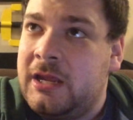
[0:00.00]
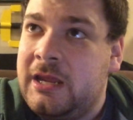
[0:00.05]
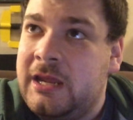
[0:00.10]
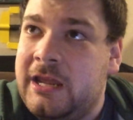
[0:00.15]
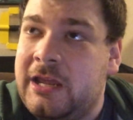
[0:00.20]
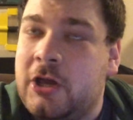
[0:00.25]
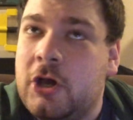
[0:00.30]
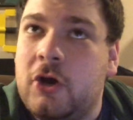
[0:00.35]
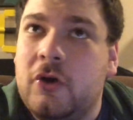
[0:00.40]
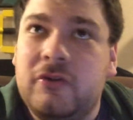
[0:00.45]

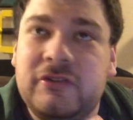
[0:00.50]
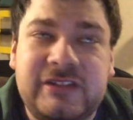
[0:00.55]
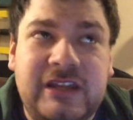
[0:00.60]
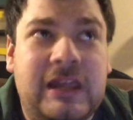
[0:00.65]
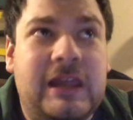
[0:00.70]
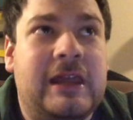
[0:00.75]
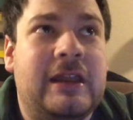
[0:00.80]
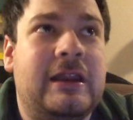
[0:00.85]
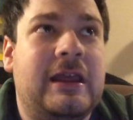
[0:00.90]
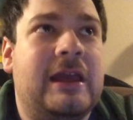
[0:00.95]
He goes
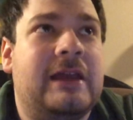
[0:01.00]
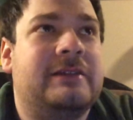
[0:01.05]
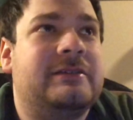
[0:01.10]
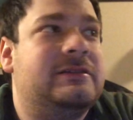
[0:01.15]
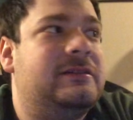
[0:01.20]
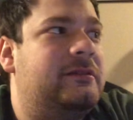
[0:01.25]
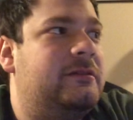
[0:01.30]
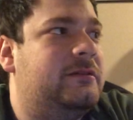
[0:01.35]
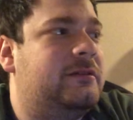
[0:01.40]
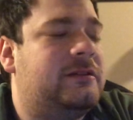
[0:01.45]
in,
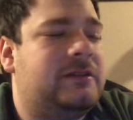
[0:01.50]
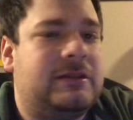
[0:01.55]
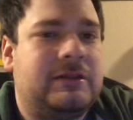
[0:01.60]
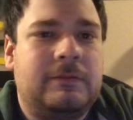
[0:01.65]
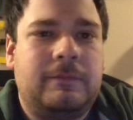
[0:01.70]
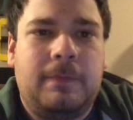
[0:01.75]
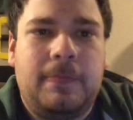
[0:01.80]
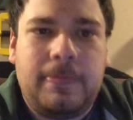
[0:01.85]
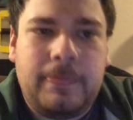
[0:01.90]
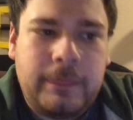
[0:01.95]
and
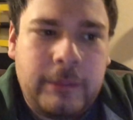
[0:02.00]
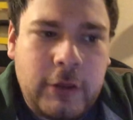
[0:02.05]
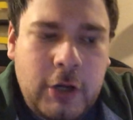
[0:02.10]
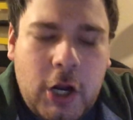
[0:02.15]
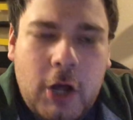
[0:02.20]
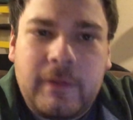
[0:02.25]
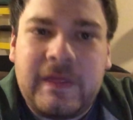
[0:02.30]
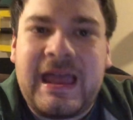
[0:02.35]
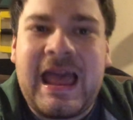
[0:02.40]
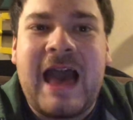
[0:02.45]

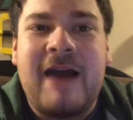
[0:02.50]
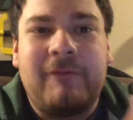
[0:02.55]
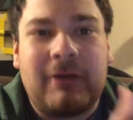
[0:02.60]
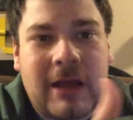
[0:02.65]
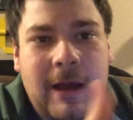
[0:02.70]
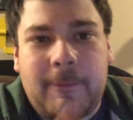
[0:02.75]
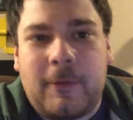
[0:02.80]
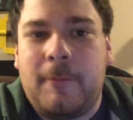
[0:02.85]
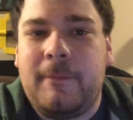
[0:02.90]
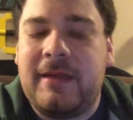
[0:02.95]
they have a
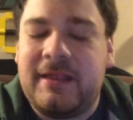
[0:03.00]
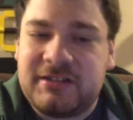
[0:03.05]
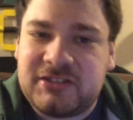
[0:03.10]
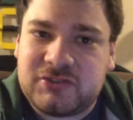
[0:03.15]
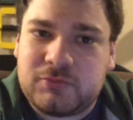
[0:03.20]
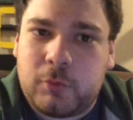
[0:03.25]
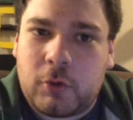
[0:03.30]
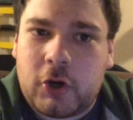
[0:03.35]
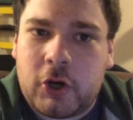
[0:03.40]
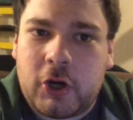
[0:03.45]
couple
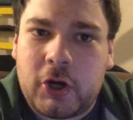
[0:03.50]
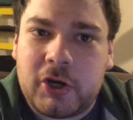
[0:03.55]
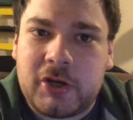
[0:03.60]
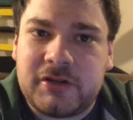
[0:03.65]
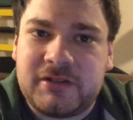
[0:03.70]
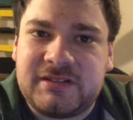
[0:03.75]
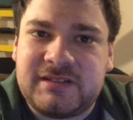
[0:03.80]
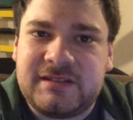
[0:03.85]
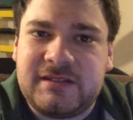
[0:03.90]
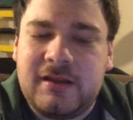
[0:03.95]
mince
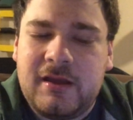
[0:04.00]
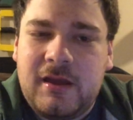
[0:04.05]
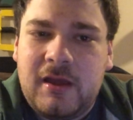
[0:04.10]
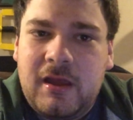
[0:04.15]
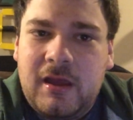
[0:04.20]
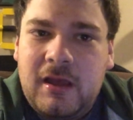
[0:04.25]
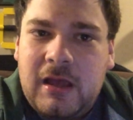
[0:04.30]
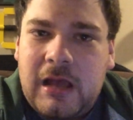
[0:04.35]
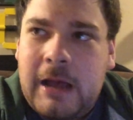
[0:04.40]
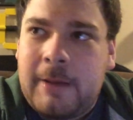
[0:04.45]
words
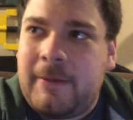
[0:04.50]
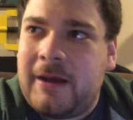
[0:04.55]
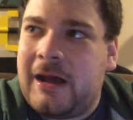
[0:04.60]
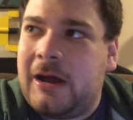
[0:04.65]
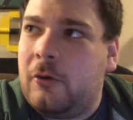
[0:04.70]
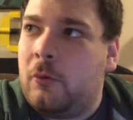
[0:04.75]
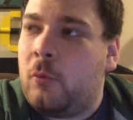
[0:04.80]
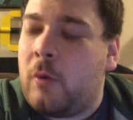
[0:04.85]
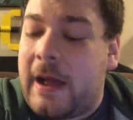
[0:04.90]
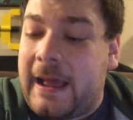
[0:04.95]

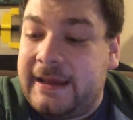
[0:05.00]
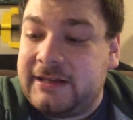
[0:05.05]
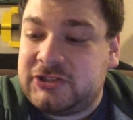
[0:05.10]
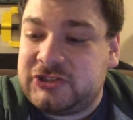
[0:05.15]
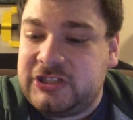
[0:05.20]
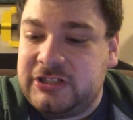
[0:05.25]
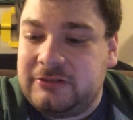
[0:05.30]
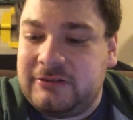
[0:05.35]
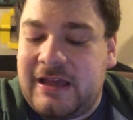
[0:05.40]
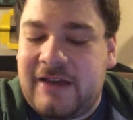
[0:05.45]
about why
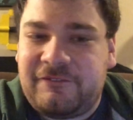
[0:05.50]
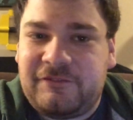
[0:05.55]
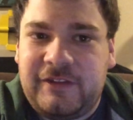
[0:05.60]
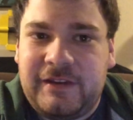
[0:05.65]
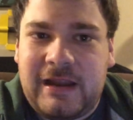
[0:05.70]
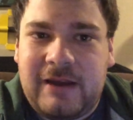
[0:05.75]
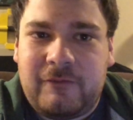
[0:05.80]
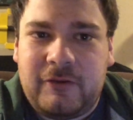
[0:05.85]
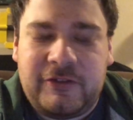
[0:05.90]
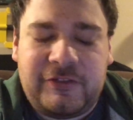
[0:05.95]
she left
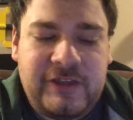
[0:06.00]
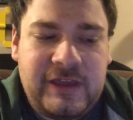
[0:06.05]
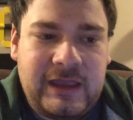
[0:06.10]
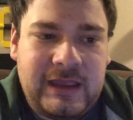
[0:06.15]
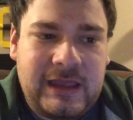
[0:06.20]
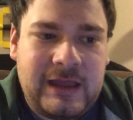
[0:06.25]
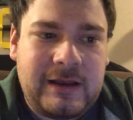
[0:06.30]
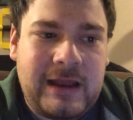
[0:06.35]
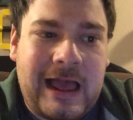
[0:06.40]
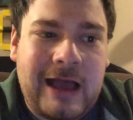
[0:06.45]
and
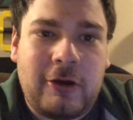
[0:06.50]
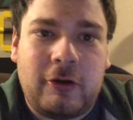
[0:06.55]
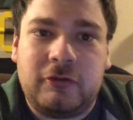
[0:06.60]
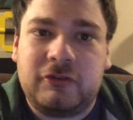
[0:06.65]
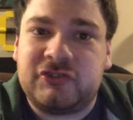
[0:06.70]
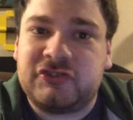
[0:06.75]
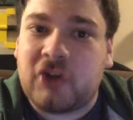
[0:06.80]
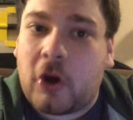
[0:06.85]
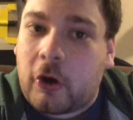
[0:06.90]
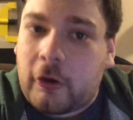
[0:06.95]
everything, and how
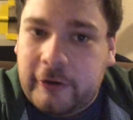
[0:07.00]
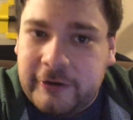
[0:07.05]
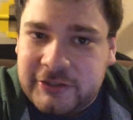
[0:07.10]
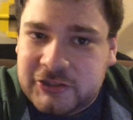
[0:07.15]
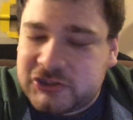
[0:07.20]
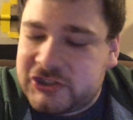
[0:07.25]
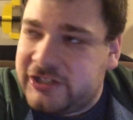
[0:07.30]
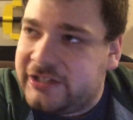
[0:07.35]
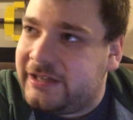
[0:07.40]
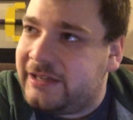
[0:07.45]
sorry
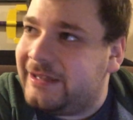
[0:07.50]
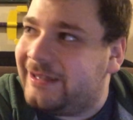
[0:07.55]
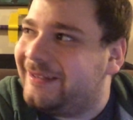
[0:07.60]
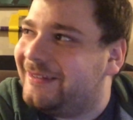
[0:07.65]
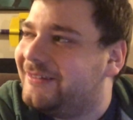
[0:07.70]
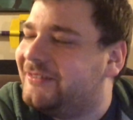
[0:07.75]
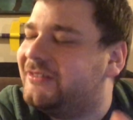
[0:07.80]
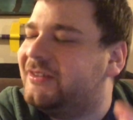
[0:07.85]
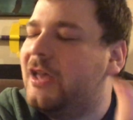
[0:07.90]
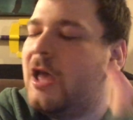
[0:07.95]
she
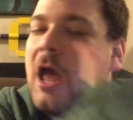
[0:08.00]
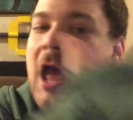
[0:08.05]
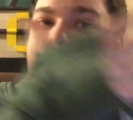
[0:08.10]
is.